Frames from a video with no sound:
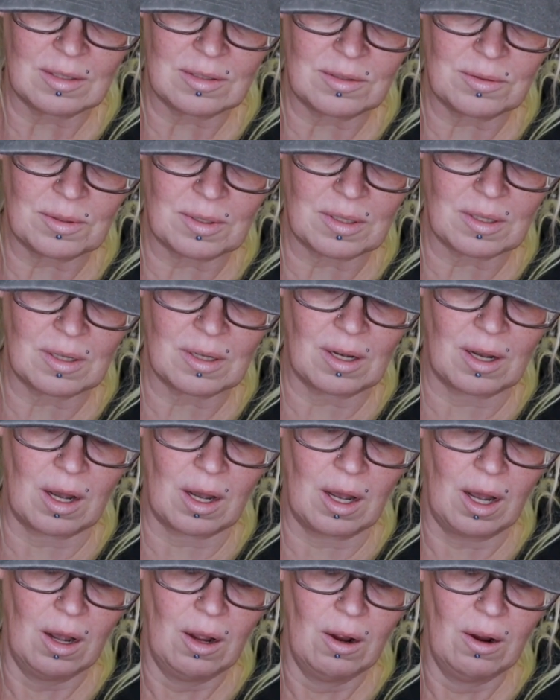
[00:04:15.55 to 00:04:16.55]
Do it.
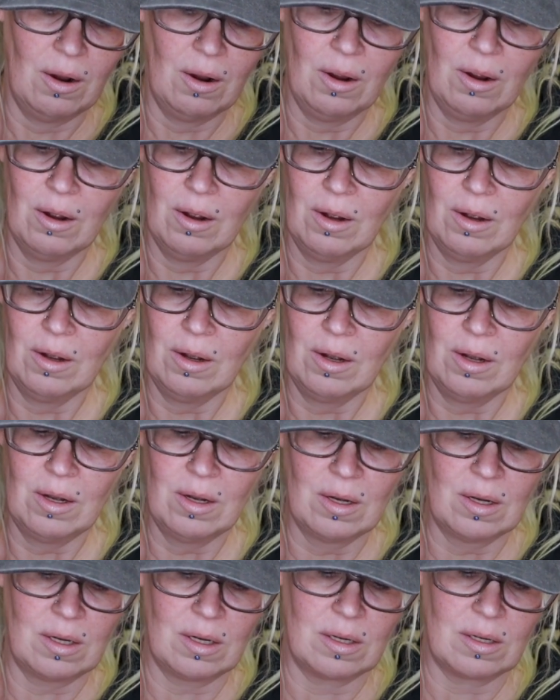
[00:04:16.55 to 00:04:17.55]

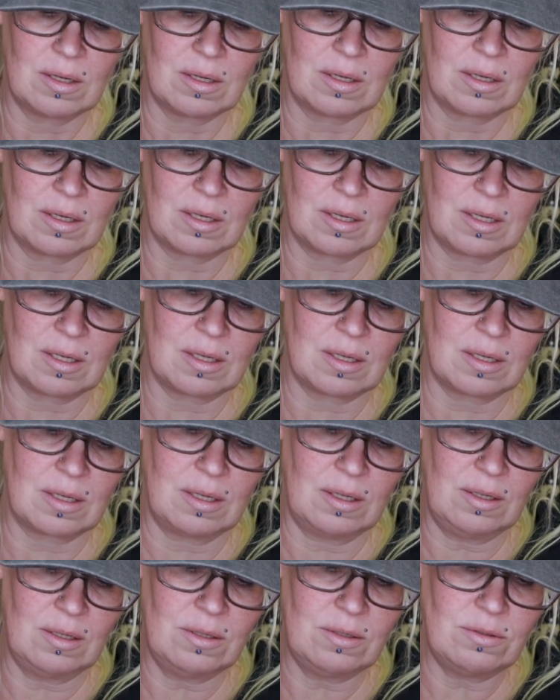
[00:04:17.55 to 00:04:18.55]
Oh,
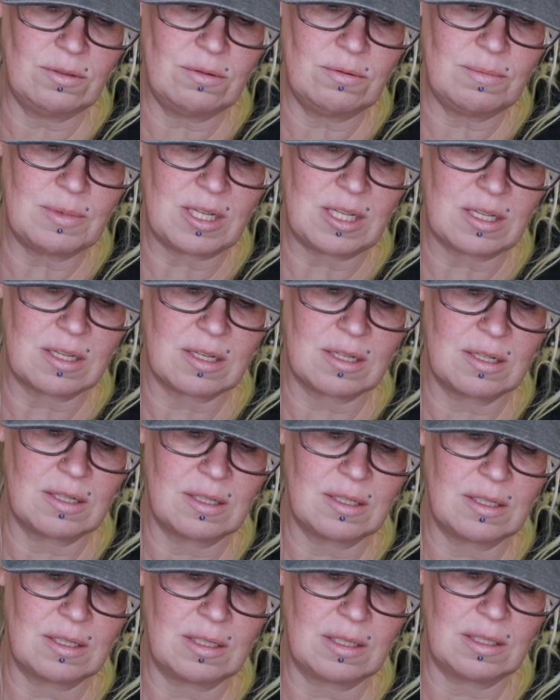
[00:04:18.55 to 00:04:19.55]
oh my
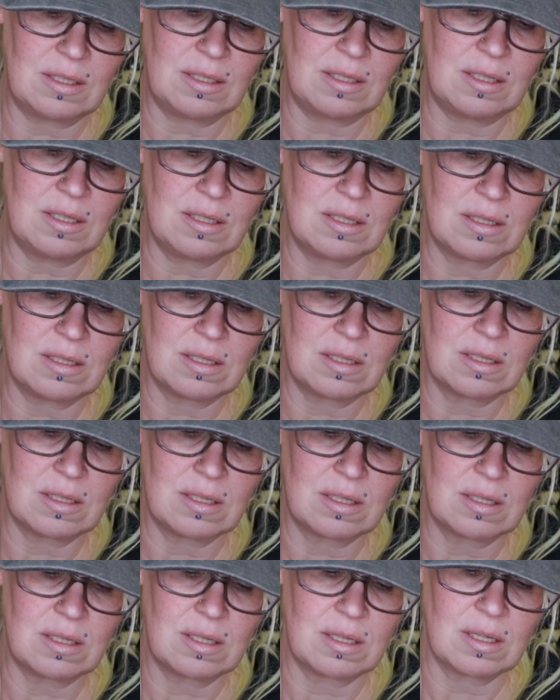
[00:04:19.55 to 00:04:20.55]
God.
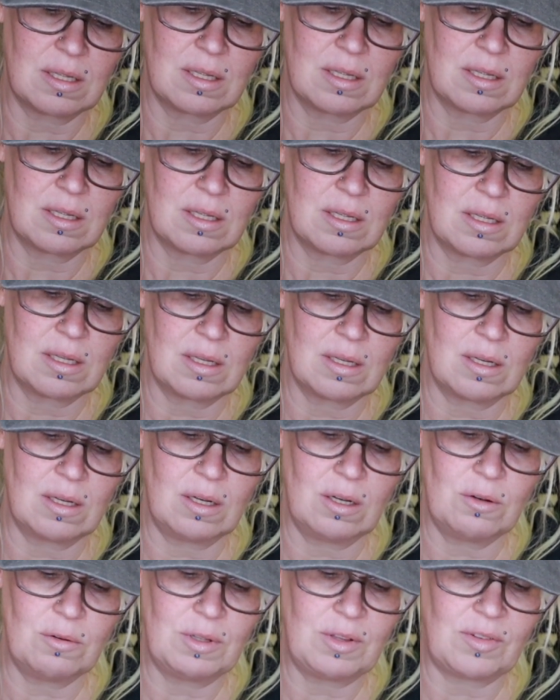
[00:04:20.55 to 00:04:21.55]

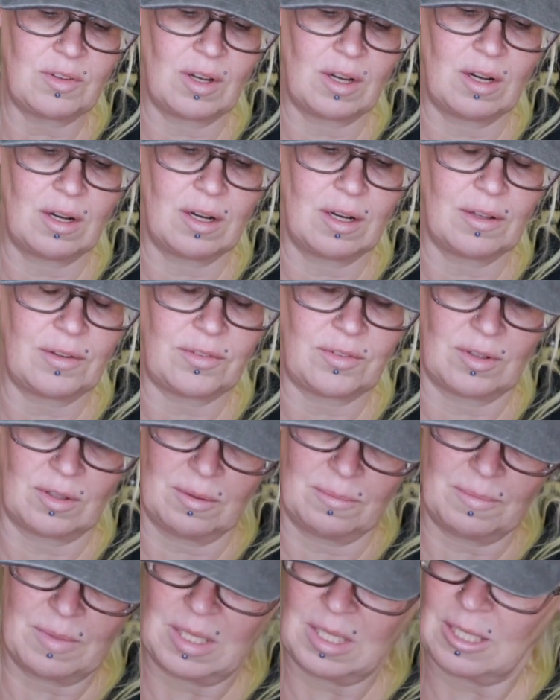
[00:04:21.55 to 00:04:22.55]
Oh, it's
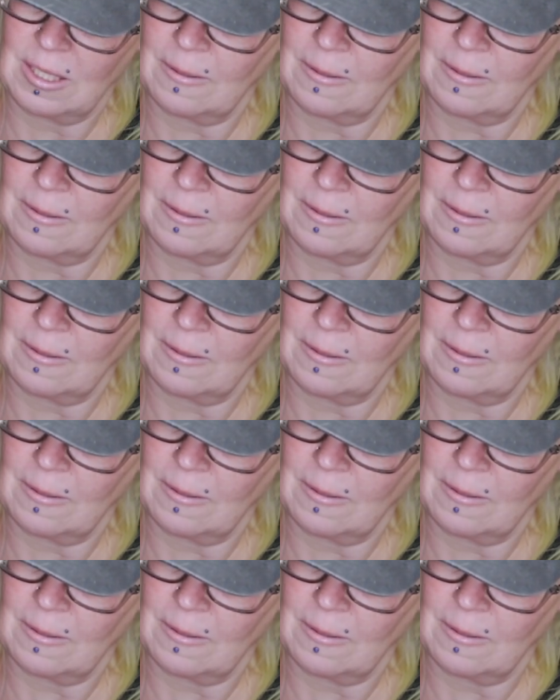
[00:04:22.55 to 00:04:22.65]
awesome.